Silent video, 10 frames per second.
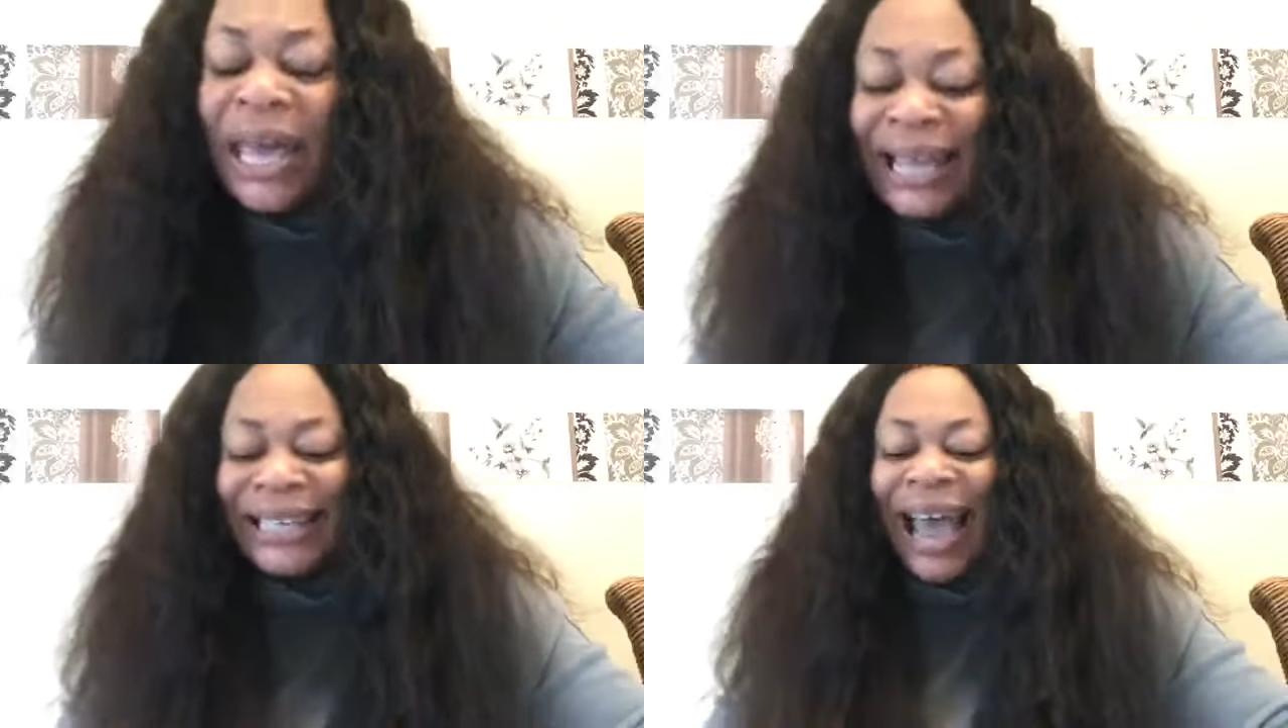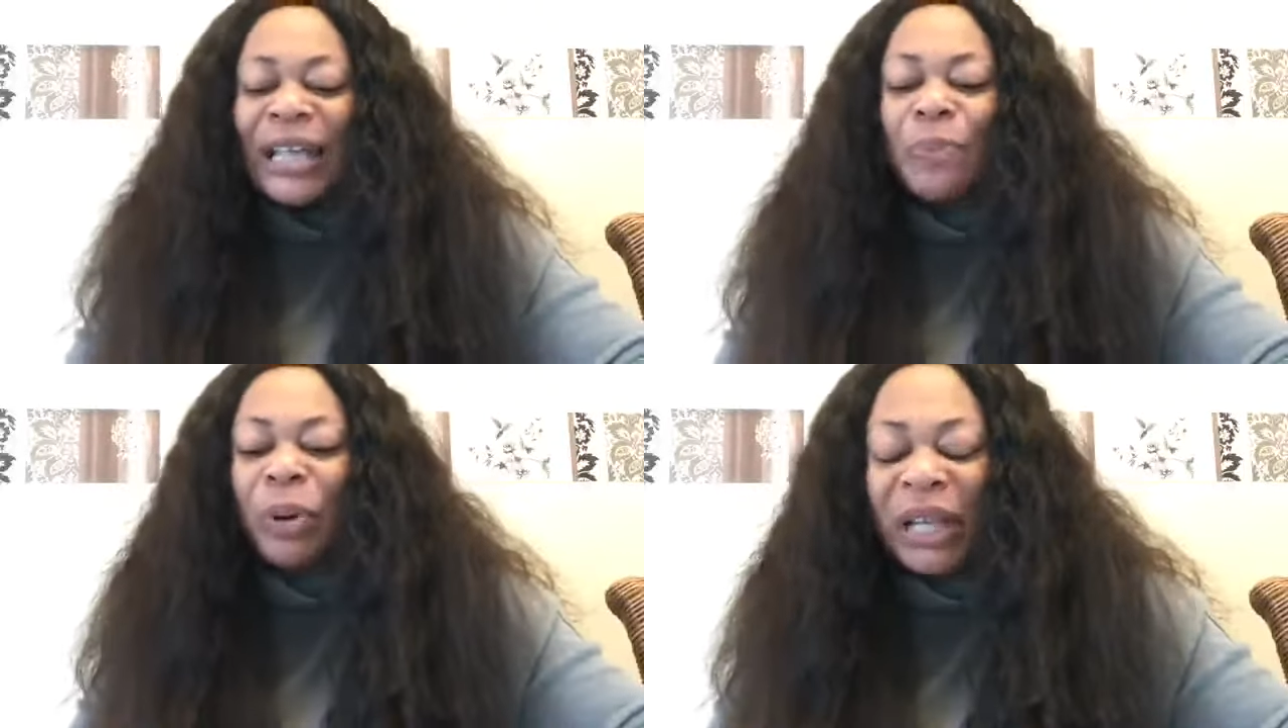Is
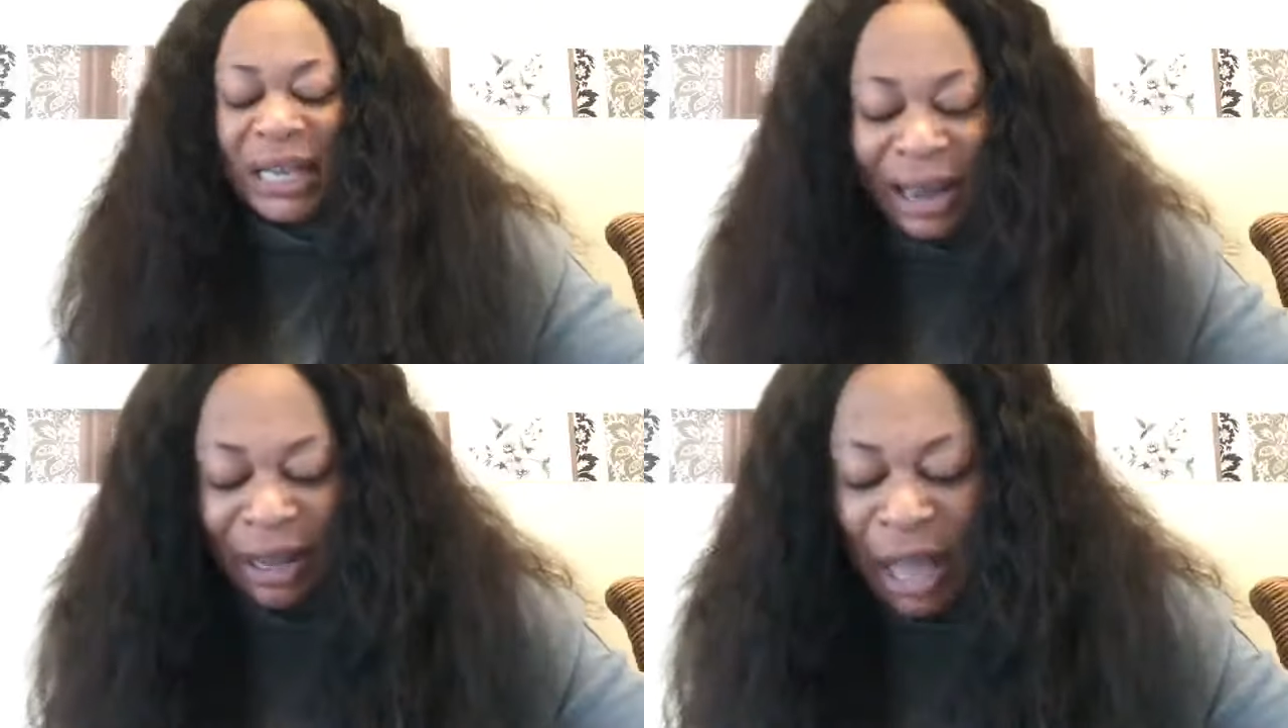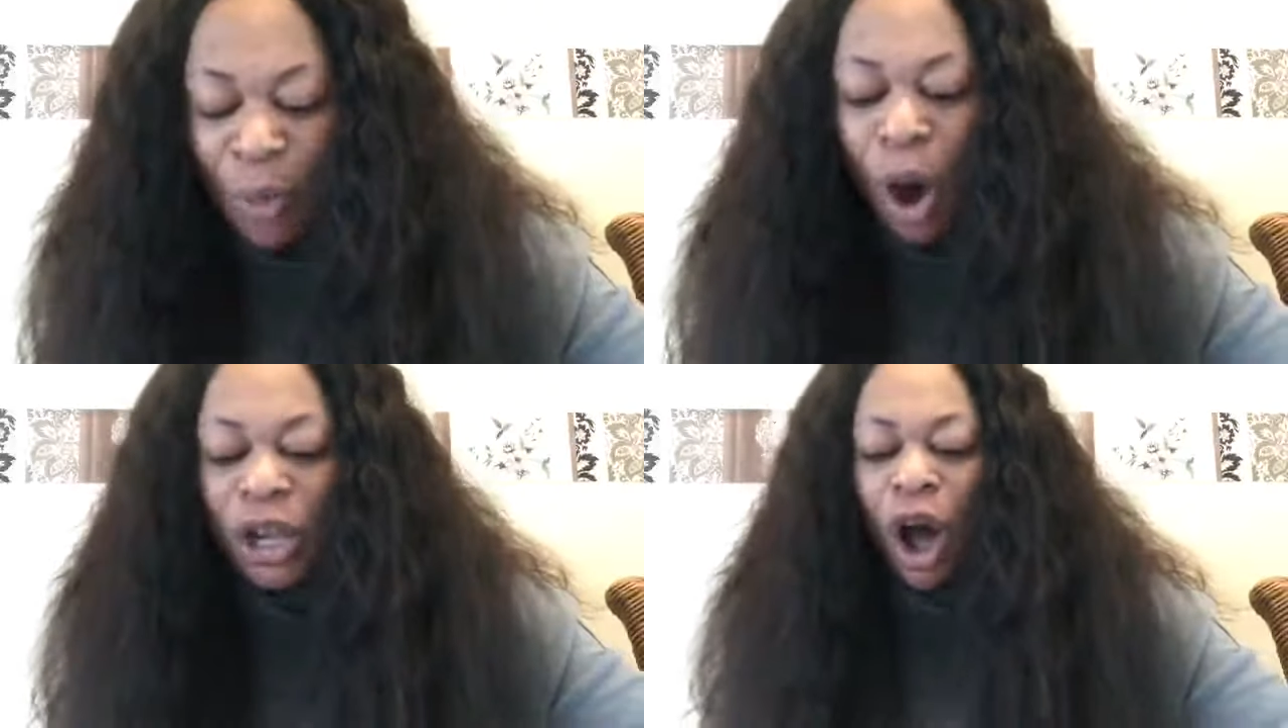anybody hearing
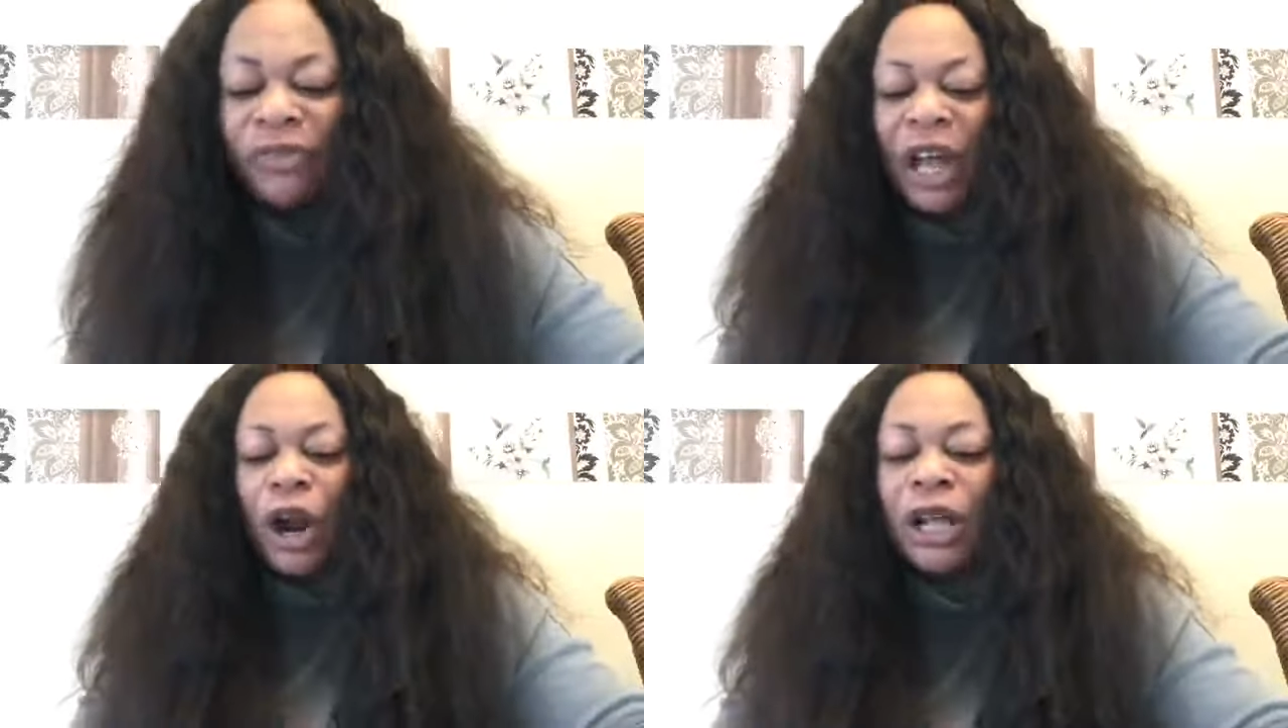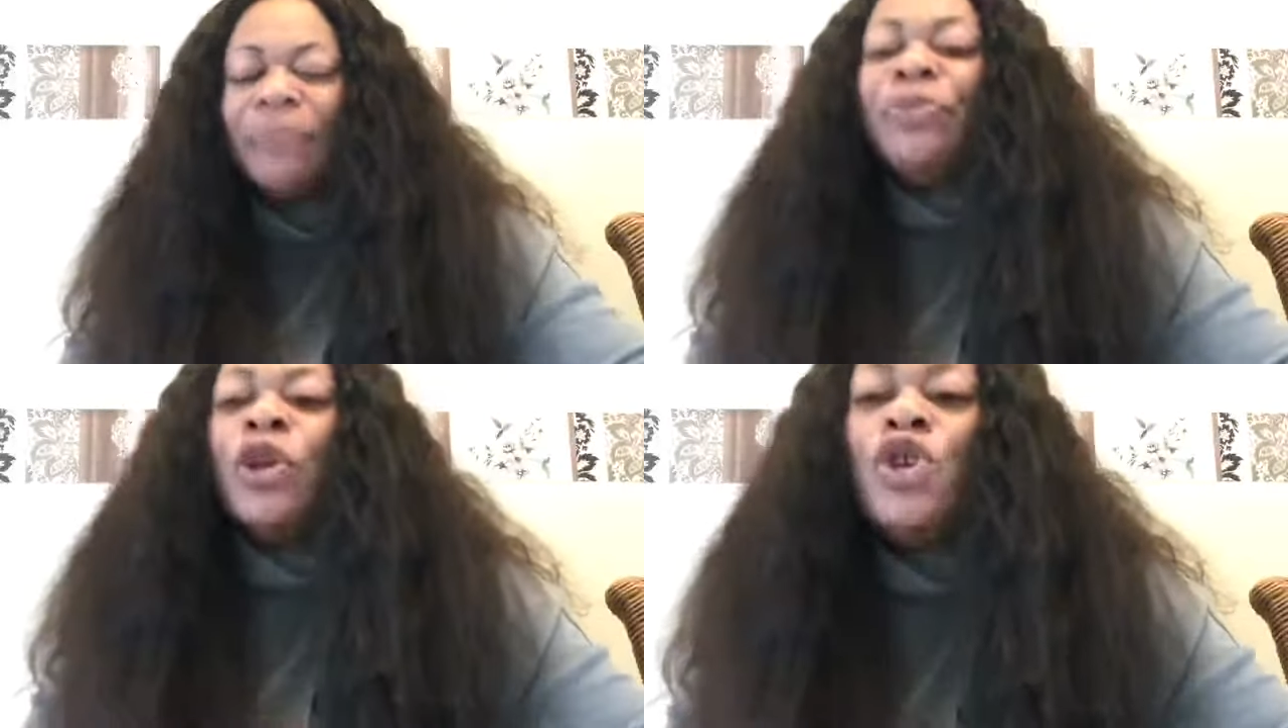the word of the Lord?